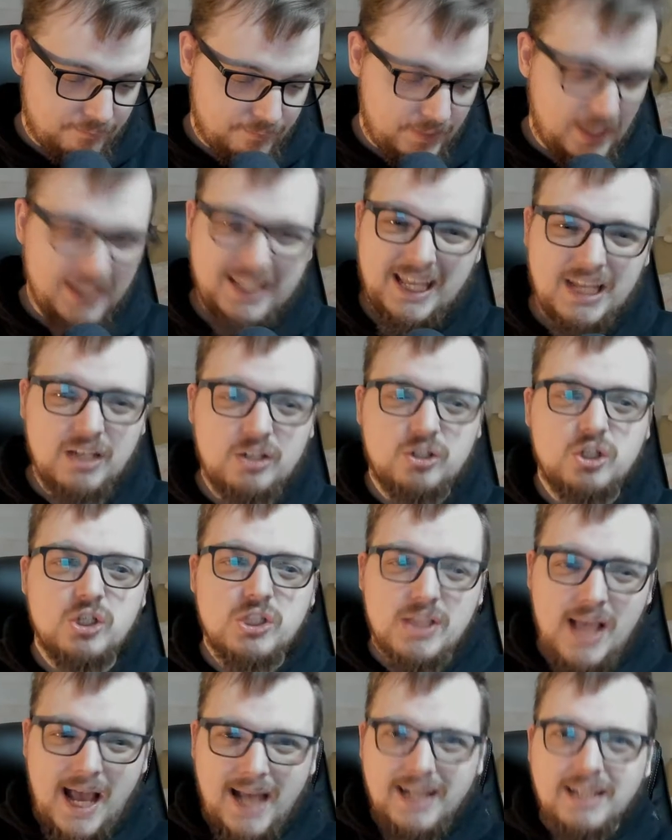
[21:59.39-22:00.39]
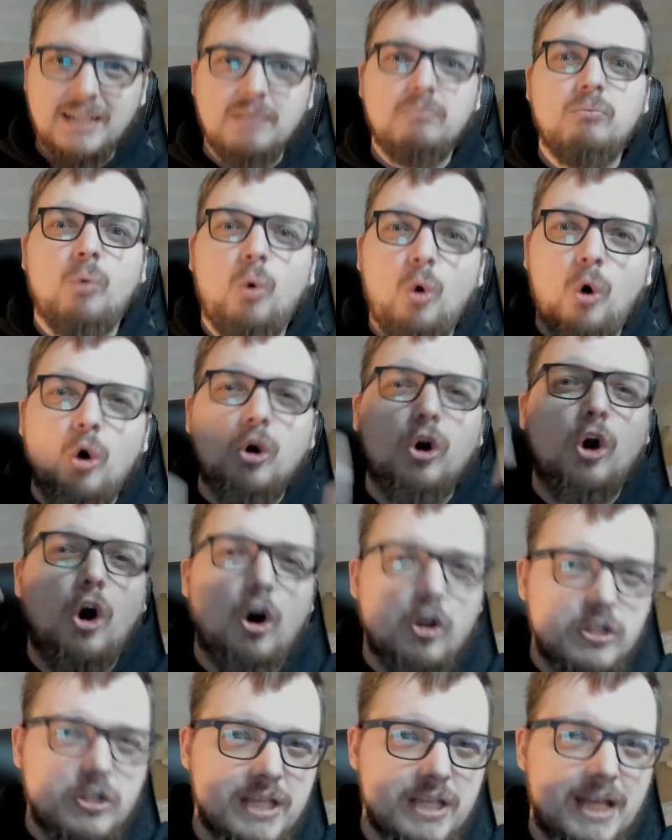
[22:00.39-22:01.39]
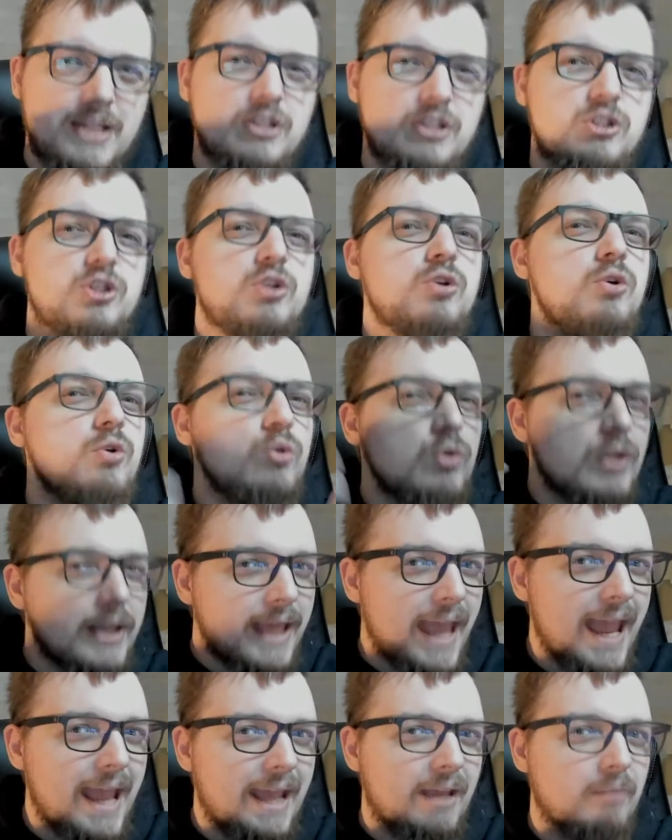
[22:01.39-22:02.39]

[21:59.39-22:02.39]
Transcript: Again, just adding more content to the game